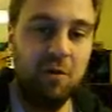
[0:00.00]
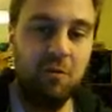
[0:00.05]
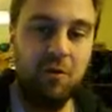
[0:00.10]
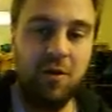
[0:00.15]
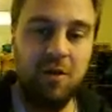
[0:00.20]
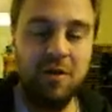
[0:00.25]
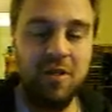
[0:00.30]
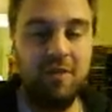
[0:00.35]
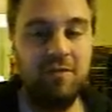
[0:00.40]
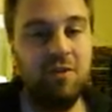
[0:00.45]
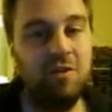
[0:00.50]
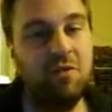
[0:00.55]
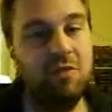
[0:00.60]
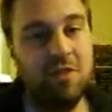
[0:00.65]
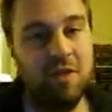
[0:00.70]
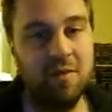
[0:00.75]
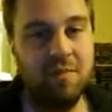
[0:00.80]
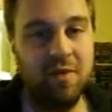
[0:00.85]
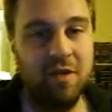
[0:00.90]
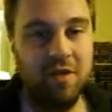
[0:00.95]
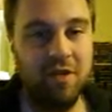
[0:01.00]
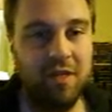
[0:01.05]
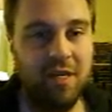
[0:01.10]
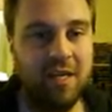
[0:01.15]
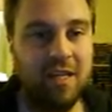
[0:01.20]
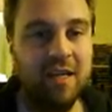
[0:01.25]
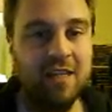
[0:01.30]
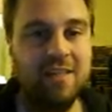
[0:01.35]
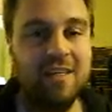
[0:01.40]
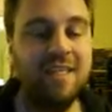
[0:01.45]
will give you the
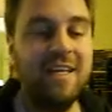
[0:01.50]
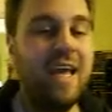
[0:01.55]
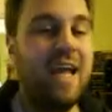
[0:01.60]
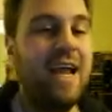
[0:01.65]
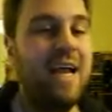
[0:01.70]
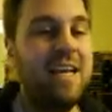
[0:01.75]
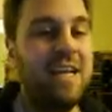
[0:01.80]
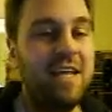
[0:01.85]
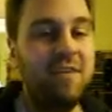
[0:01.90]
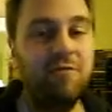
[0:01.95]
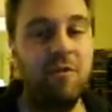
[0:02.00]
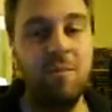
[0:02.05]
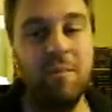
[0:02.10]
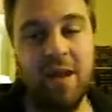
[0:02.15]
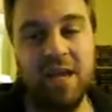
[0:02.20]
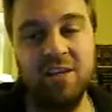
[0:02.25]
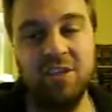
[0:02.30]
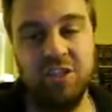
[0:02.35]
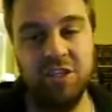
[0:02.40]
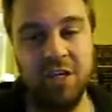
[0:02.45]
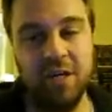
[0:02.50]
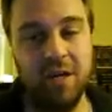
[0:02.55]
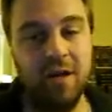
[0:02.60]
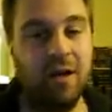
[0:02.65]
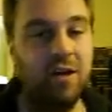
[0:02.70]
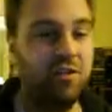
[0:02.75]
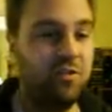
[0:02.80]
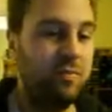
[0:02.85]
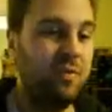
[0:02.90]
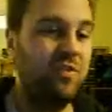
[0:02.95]
ability to gain information
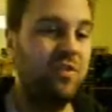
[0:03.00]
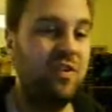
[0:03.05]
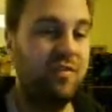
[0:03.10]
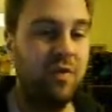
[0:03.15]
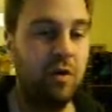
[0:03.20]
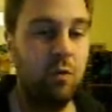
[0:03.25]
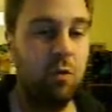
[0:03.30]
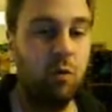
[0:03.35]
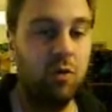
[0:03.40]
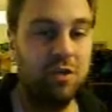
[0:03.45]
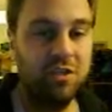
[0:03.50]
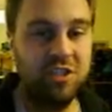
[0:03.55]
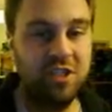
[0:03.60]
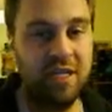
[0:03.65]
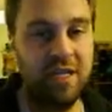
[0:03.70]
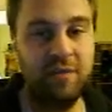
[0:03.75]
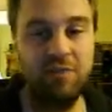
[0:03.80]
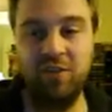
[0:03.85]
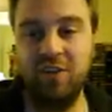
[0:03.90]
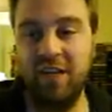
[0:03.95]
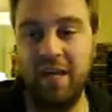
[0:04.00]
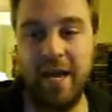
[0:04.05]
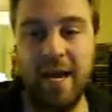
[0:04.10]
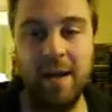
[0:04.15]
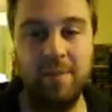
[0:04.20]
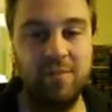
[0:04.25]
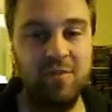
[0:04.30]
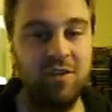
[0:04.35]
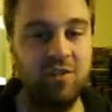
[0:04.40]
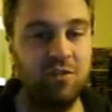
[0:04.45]
on specific war chiefs,
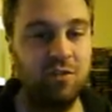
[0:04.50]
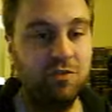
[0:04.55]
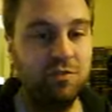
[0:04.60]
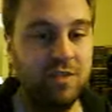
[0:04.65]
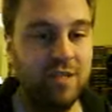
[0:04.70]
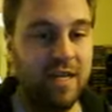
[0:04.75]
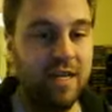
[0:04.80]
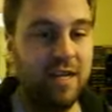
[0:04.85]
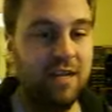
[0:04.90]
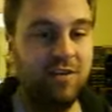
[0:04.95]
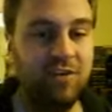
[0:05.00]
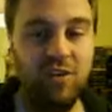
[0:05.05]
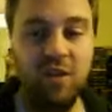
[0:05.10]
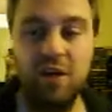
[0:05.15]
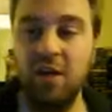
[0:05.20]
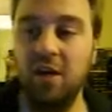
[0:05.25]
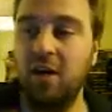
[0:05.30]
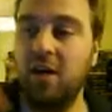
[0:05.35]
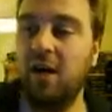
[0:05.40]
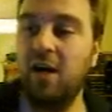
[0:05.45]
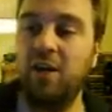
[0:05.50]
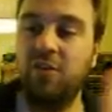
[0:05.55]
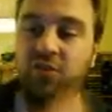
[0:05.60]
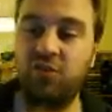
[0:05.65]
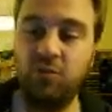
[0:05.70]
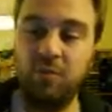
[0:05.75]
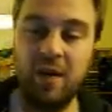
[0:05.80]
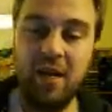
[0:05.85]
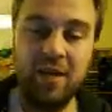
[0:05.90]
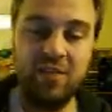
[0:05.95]
captains, lieutenants, on
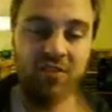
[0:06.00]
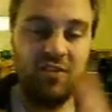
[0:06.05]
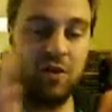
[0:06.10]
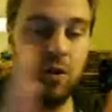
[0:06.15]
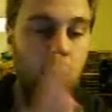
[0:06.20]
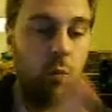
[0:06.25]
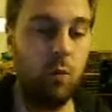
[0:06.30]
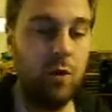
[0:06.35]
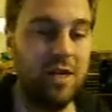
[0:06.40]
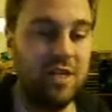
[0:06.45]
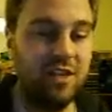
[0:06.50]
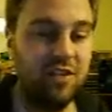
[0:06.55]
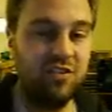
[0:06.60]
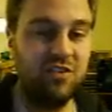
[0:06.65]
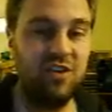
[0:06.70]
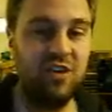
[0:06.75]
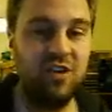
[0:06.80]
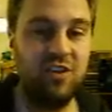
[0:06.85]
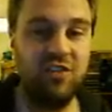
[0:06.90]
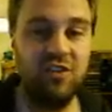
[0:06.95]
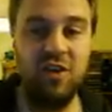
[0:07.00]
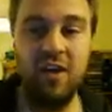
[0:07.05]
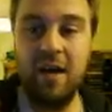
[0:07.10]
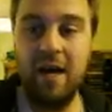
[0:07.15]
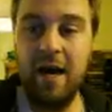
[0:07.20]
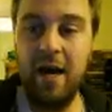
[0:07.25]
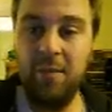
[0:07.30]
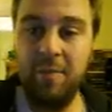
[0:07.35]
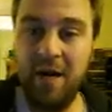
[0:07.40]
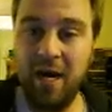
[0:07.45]
strengths, weaknesses,
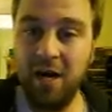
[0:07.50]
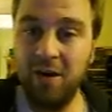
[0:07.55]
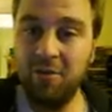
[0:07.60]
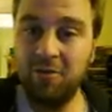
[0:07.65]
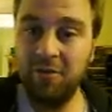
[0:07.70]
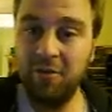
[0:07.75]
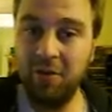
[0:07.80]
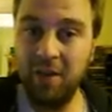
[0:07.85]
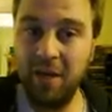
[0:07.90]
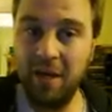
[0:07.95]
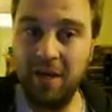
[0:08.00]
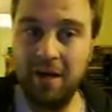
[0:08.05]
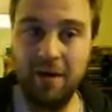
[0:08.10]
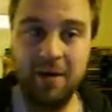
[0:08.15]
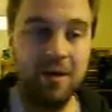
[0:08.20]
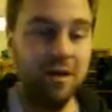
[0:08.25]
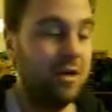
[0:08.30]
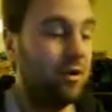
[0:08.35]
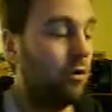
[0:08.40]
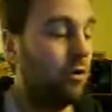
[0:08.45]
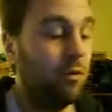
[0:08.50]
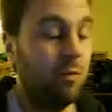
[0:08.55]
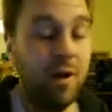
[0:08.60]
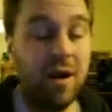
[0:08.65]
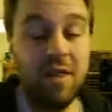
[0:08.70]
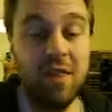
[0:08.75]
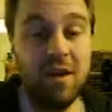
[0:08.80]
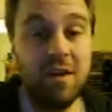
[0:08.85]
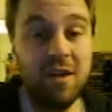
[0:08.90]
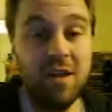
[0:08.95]
how powerful they are, or
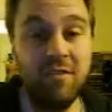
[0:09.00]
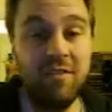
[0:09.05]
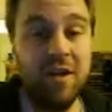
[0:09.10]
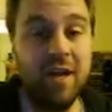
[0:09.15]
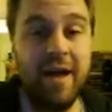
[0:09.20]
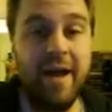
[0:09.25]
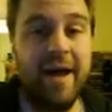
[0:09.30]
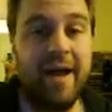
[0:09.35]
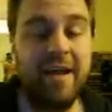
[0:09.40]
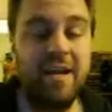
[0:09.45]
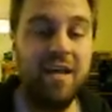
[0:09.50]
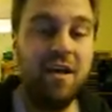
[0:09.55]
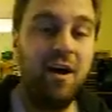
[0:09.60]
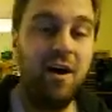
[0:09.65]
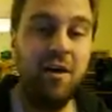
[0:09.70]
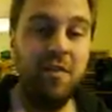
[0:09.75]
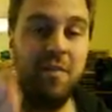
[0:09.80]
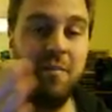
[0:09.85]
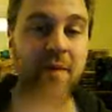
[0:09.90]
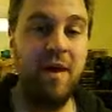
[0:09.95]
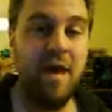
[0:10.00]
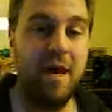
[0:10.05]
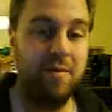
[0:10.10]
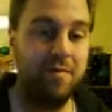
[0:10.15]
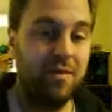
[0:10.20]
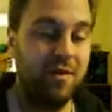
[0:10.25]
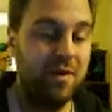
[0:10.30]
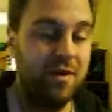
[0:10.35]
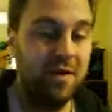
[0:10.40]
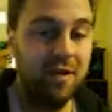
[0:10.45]
where they're even hiding on the
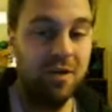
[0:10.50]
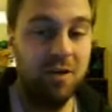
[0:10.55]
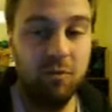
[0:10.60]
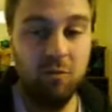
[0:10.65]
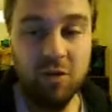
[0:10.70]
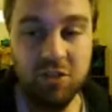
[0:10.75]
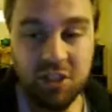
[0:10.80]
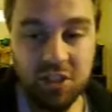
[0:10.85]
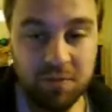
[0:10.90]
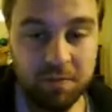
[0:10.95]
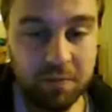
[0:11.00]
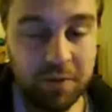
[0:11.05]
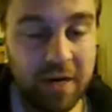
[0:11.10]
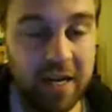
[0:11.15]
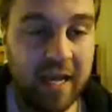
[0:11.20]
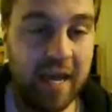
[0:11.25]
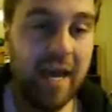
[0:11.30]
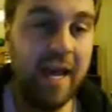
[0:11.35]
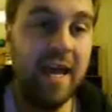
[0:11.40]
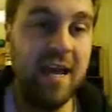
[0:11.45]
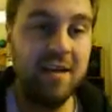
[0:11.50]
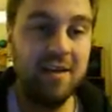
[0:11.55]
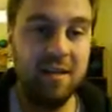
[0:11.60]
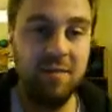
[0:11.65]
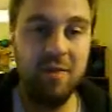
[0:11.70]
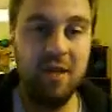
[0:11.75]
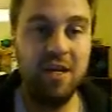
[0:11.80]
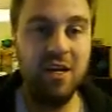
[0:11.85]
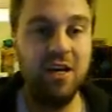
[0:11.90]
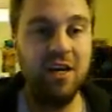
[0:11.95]
map. Which is pretty handy
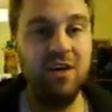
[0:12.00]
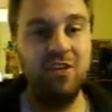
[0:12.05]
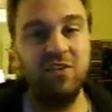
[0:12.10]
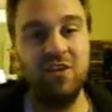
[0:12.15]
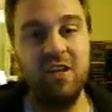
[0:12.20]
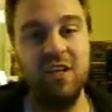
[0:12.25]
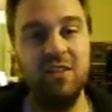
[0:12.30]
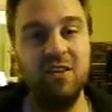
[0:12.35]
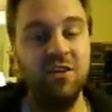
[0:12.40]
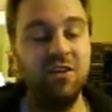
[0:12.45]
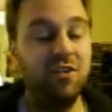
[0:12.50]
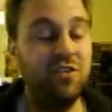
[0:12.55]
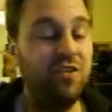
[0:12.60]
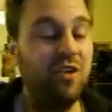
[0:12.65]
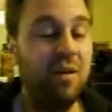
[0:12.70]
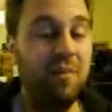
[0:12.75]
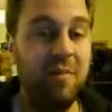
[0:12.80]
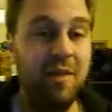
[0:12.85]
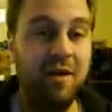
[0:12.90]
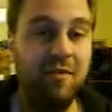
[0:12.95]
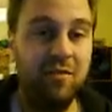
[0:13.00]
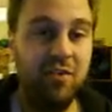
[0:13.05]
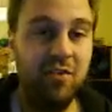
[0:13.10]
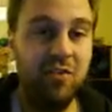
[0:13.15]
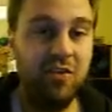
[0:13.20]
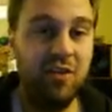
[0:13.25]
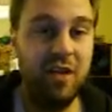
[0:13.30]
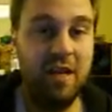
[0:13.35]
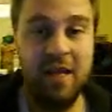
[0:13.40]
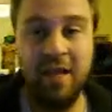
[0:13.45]
because there are some
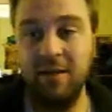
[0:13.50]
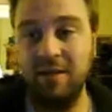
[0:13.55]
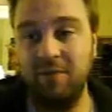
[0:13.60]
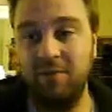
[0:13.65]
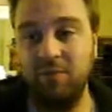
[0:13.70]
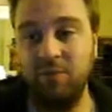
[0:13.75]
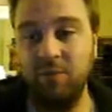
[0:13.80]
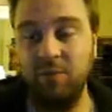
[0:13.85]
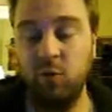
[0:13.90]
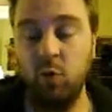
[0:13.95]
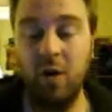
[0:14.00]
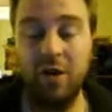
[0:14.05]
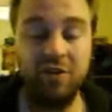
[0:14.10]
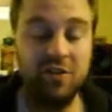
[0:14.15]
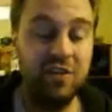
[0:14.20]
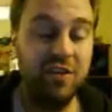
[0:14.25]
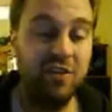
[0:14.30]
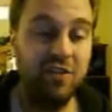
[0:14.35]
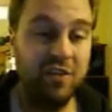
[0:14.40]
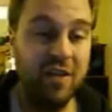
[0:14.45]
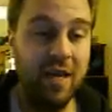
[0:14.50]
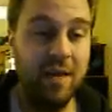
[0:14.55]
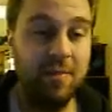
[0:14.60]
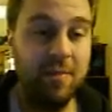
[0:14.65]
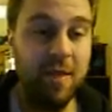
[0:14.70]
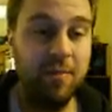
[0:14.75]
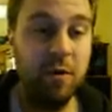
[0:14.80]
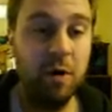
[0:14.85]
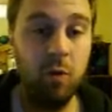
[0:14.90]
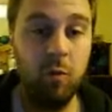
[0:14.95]
levels and quests in this game
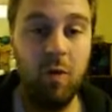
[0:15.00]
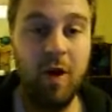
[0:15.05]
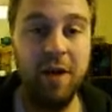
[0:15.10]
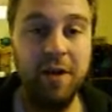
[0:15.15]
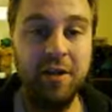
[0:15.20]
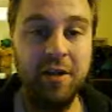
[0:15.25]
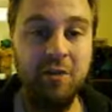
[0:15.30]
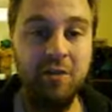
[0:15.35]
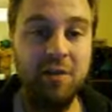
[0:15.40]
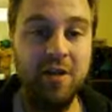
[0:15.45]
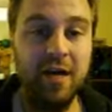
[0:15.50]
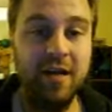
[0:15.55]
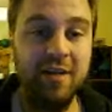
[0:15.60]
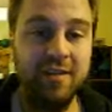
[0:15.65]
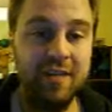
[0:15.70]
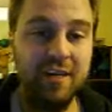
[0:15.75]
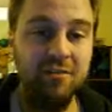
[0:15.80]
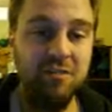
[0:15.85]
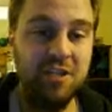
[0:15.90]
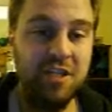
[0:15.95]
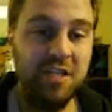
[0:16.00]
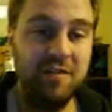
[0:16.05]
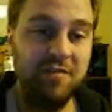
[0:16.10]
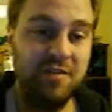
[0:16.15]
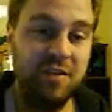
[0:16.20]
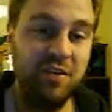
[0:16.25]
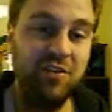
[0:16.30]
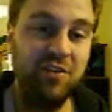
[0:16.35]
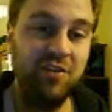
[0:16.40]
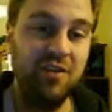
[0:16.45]
that require you to hunt down
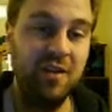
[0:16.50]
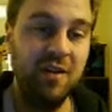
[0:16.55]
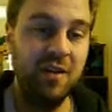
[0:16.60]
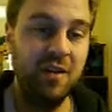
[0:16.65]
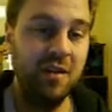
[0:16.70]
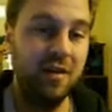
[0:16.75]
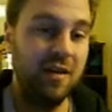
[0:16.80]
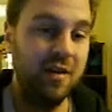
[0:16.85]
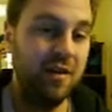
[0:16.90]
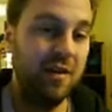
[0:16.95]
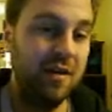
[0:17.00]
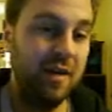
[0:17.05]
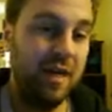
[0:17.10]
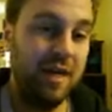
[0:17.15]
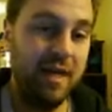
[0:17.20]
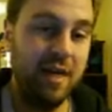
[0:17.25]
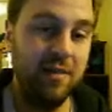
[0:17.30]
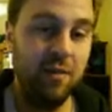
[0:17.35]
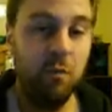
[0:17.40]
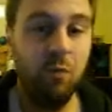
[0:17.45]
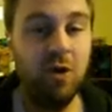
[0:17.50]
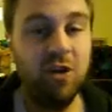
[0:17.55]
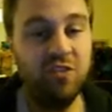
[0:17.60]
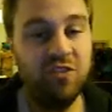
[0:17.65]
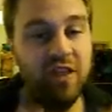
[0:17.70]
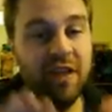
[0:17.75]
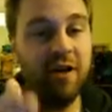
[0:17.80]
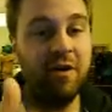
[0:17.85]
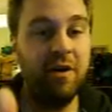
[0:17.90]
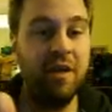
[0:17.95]
chieftains. And the ones
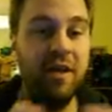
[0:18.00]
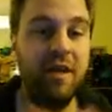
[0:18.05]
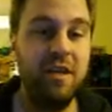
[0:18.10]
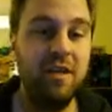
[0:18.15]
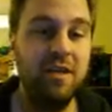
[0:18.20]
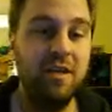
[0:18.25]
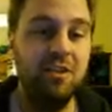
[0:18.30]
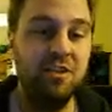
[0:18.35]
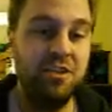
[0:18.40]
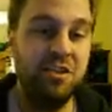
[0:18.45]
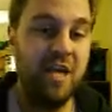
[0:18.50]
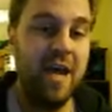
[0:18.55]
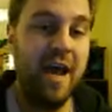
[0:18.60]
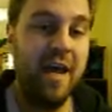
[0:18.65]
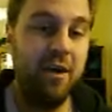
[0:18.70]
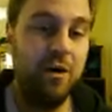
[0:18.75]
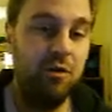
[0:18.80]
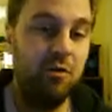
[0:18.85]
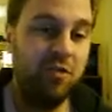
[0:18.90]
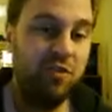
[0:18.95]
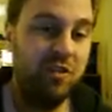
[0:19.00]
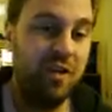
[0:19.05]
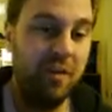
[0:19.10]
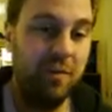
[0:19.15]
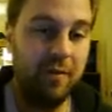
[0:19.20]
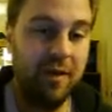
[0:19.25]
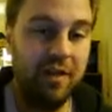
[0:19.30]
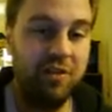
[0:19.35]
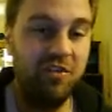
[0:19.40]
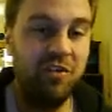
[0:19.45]
that are in shadow
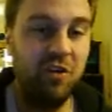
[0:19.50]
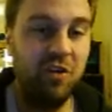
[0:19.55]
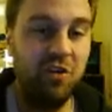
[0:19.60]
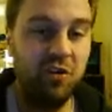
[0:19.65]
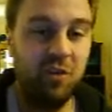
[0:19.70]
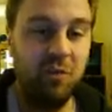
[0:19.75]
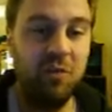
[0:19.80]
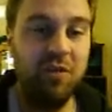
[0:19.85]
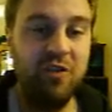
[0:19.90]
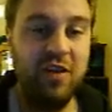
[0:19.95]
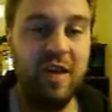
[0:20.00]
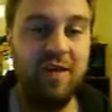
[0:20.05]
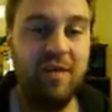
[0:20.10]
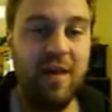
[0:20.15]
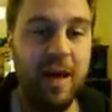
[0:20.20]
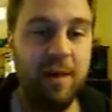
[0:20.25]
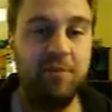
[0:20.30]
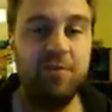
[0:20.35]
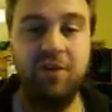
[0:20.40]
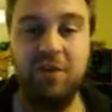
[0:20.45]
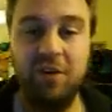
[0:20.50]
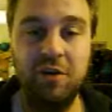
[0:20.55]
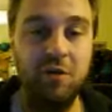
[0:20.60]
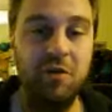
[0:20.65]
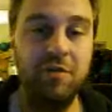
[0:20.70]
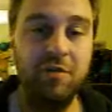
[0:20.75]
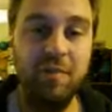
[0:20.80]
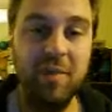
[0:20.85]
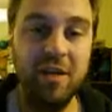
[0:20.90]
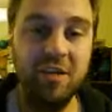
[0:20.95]
silhouettes, those are the ones you have absolutely no
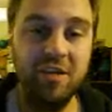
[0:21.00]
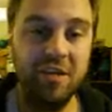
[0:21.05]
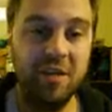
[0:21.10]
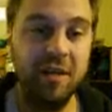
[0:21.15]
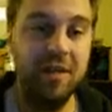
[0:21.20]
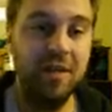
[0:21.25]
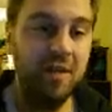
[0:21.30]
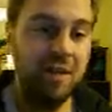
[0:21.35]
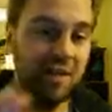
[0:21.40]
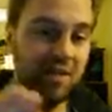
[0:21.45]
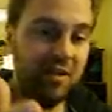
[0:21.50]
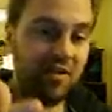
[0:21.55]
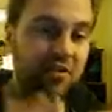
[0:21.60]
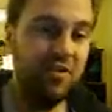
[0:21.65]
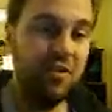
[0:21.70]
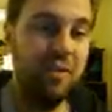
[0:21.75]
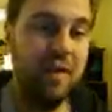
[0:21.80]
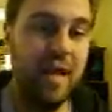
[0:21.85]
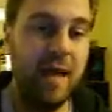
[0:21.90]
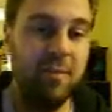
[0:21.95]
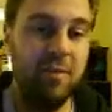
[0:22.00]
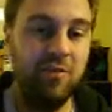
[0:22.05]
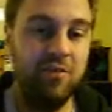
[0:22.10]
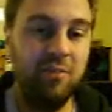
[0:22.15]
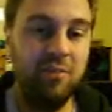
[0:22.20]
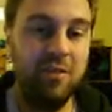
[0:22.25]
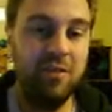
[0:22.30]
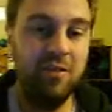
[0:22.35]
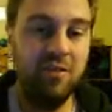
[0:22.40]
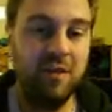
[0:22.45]
information on. Let's see what happens
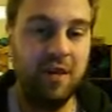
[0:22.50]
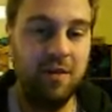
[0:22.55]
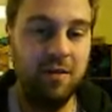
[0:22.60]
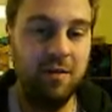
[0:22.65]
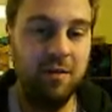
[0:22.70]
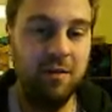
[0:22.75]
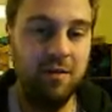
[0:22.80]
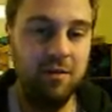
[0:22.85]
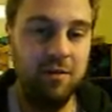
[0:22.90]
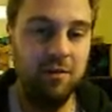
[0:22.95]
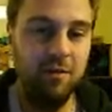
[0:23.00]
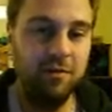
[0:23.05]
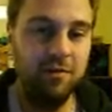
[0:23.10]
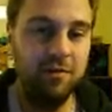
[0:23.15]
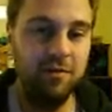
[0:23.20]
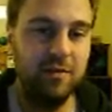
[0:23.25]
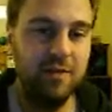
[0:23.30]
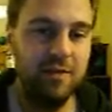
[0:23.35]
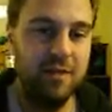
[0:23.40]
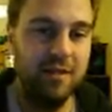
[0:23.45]
with this guy. Oof.